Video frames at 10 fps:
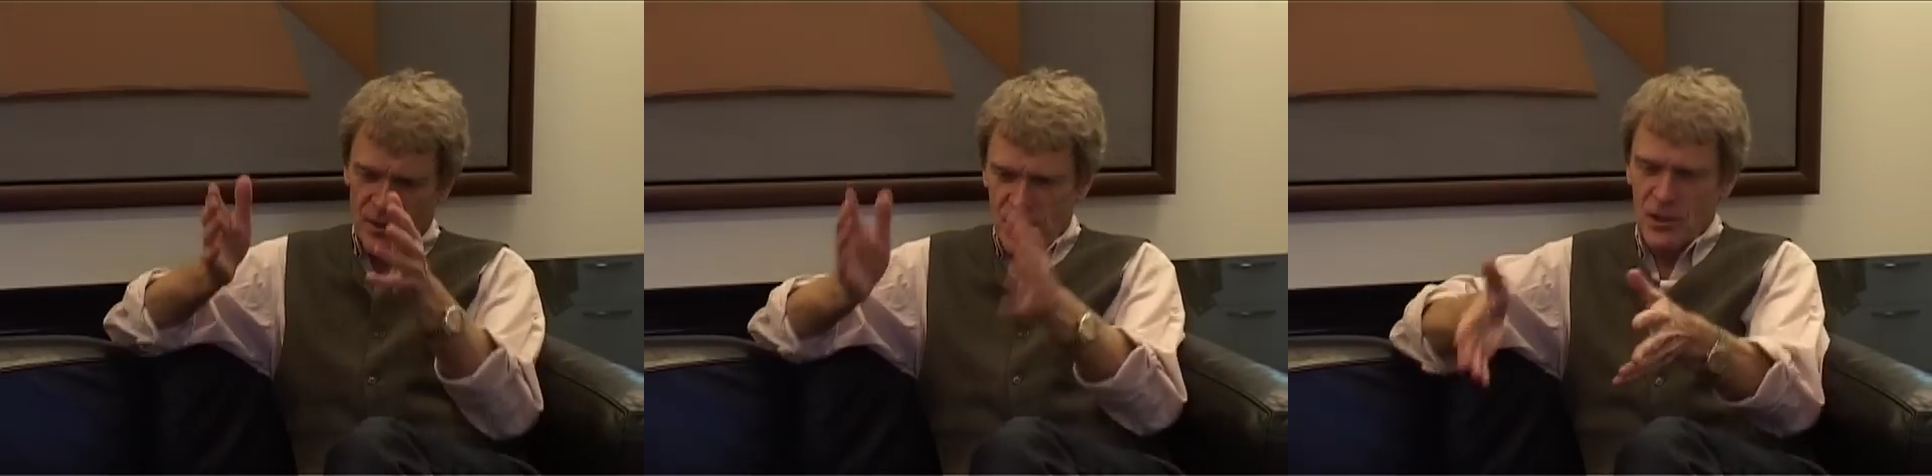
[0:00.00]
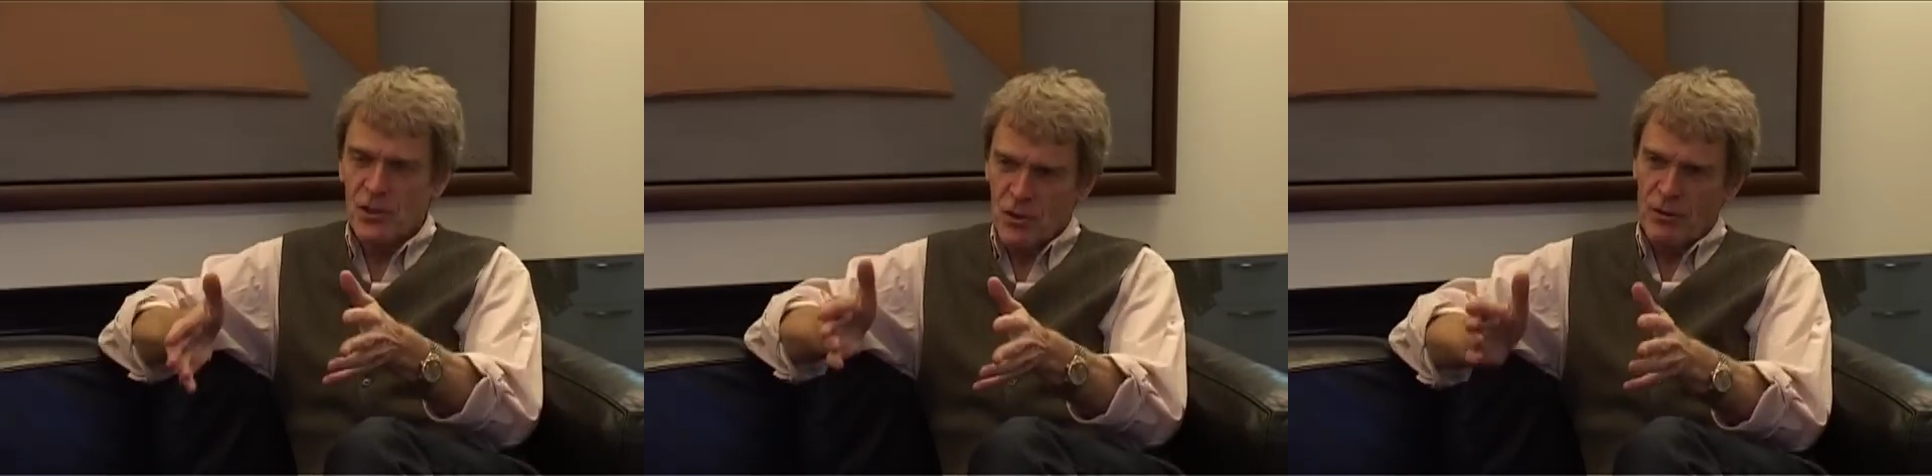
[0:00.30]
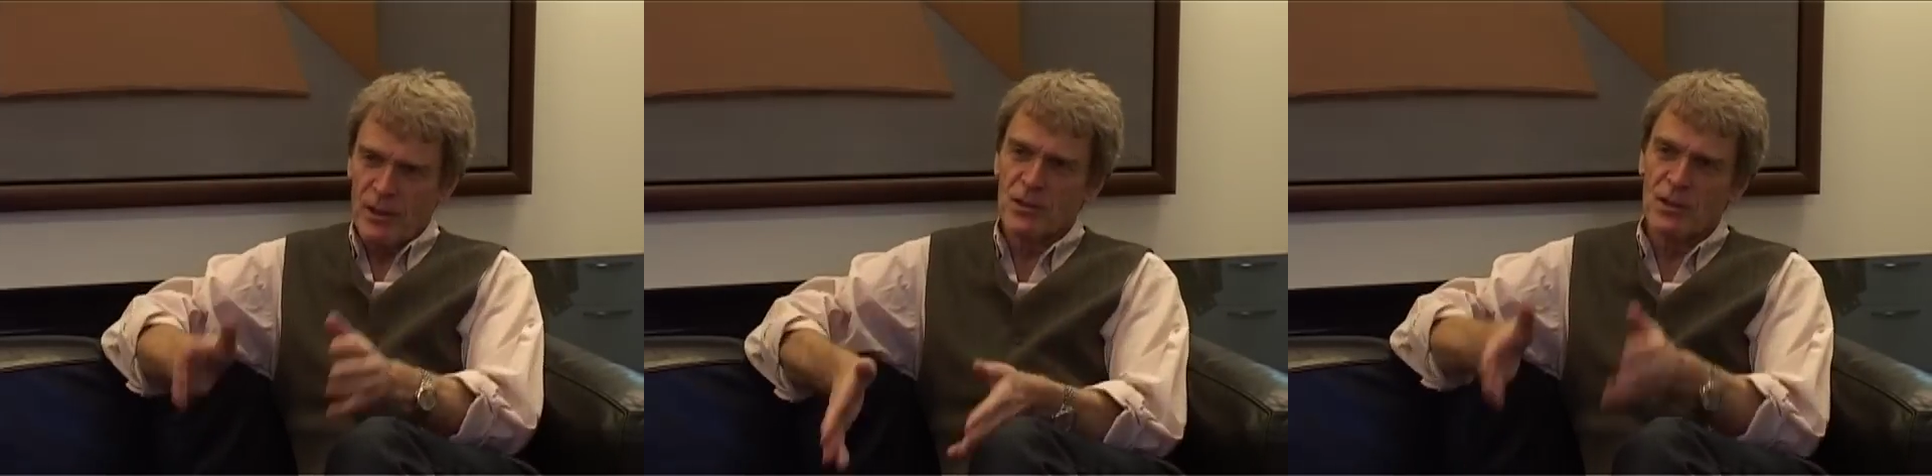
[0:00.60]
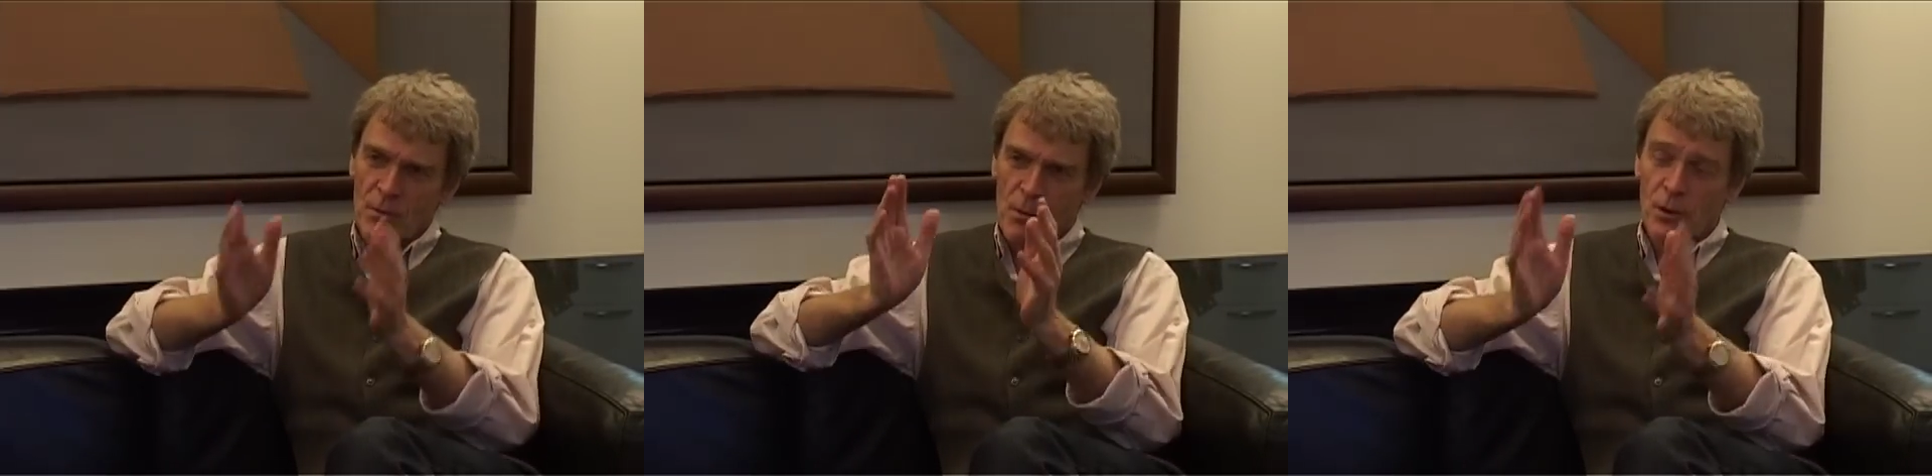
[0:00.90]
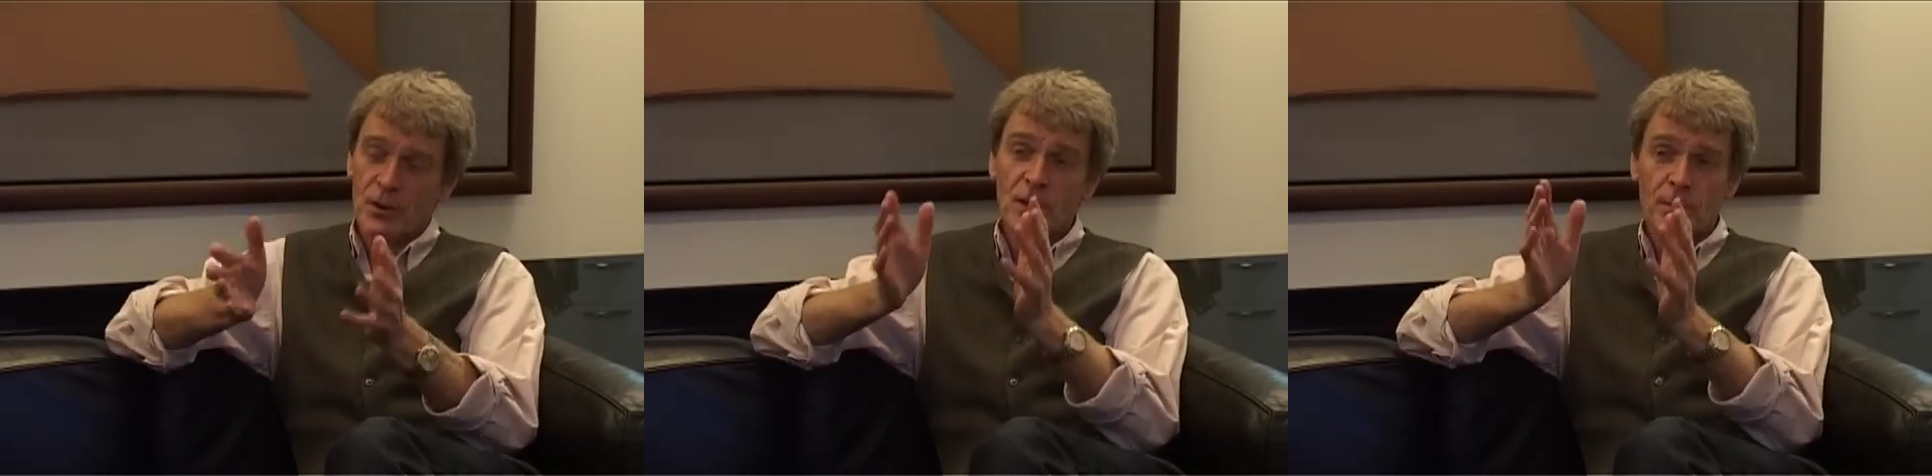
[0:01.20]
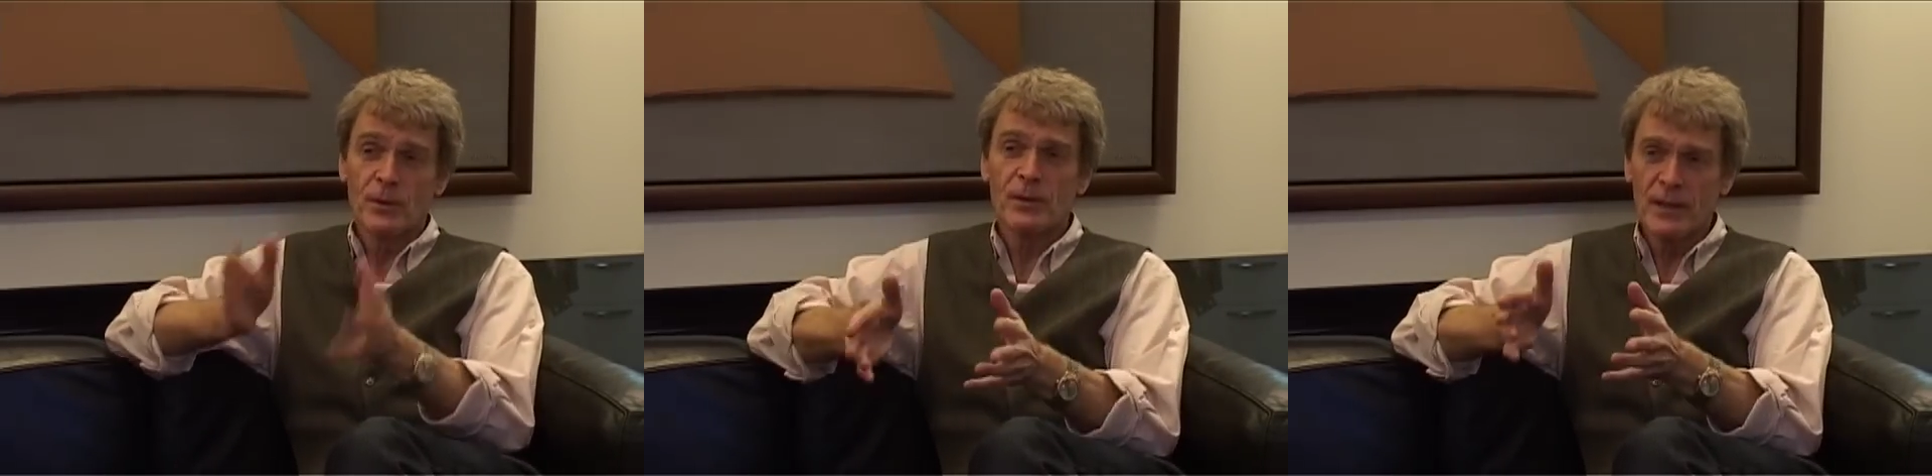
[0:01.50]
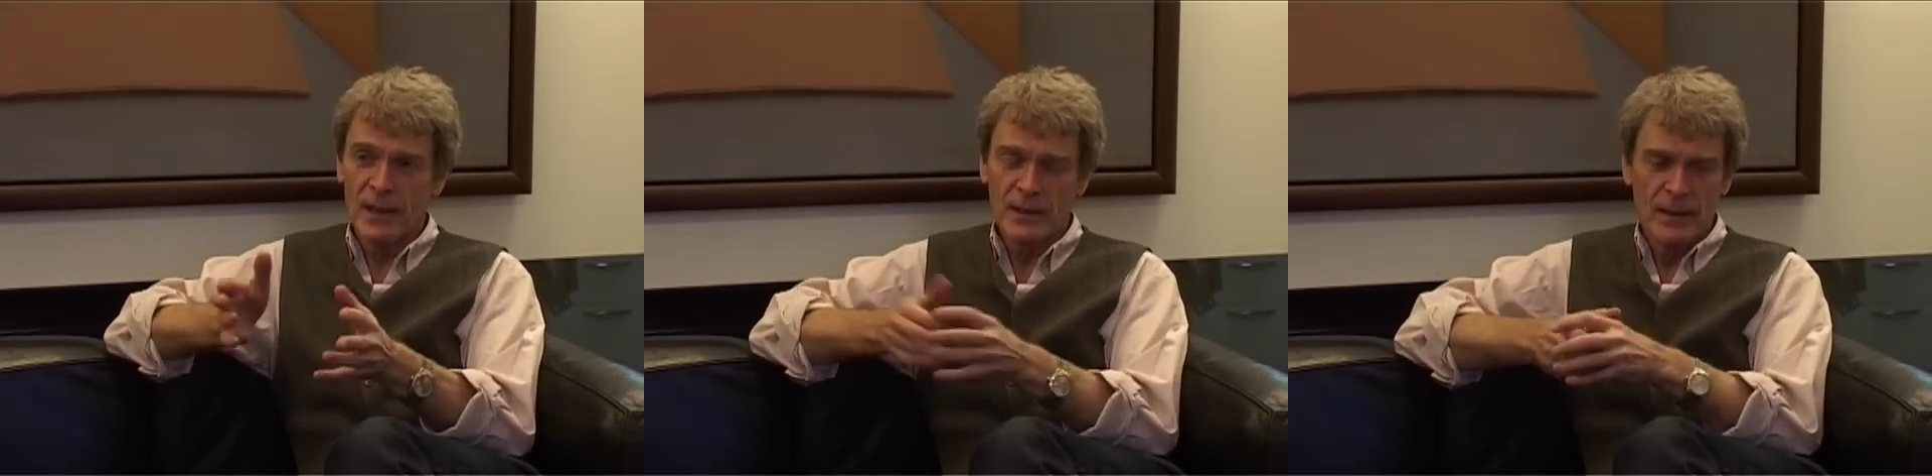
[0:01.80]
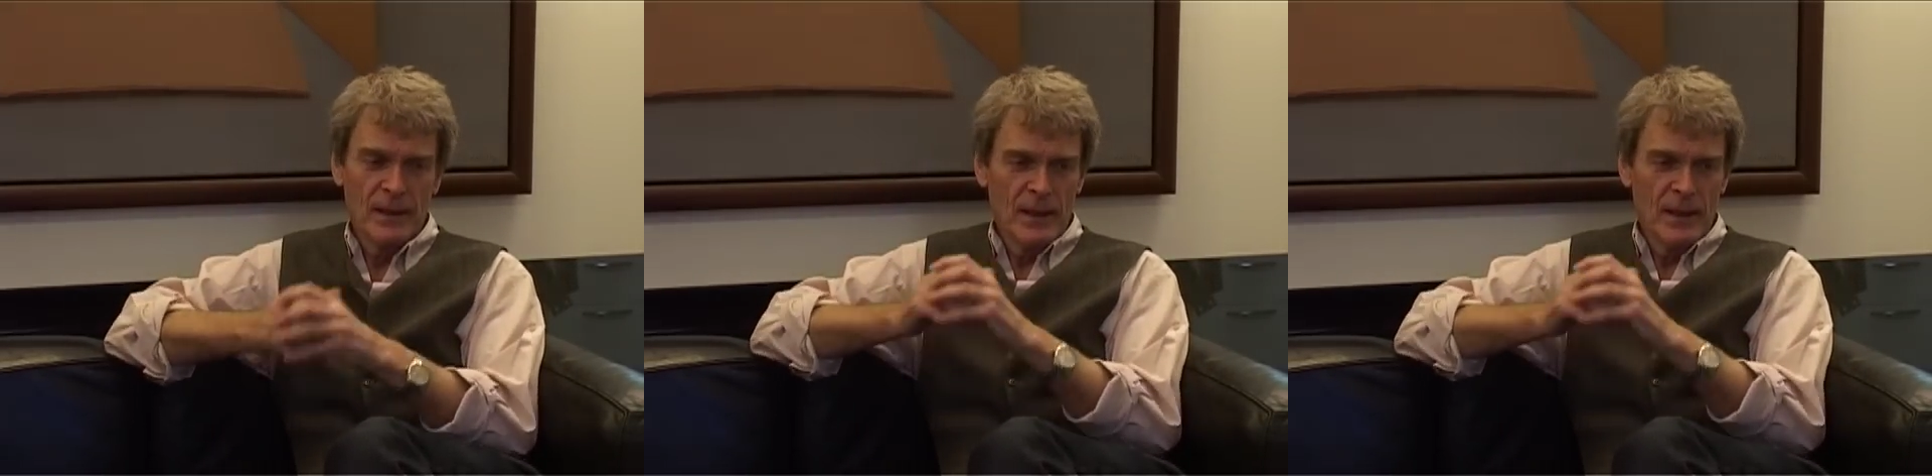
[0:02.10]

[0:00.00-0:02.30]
this is the strategy, we want to communicate